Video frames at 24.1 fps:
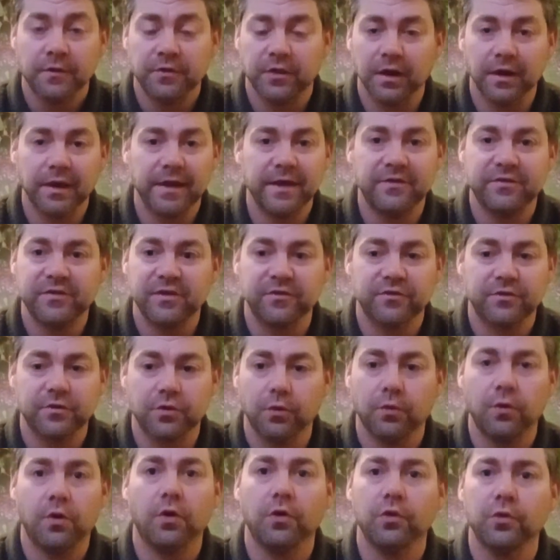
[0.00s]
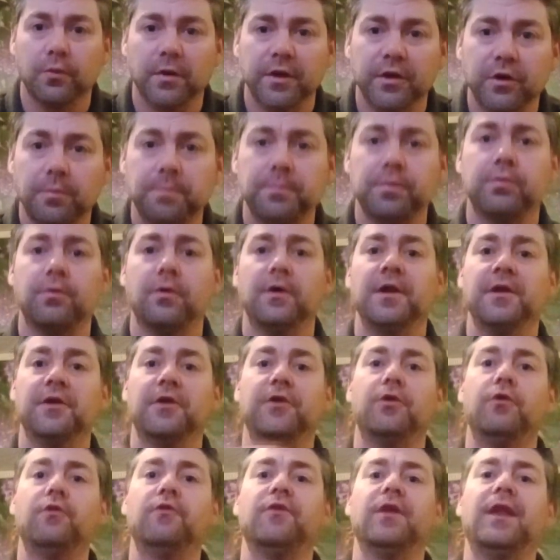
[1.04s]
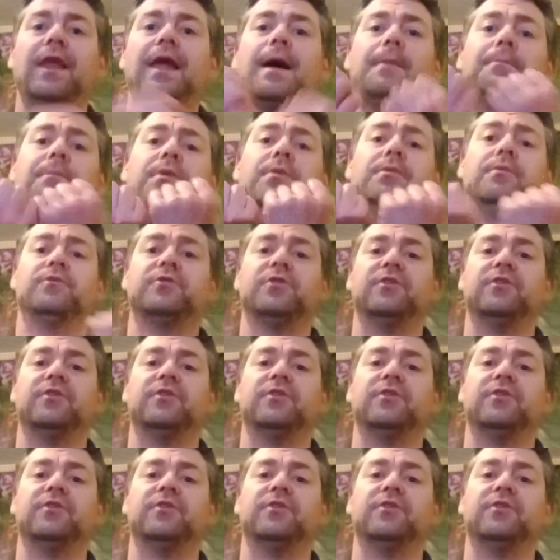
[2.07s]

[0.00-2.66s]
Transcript: The laces go all the way up in an overlap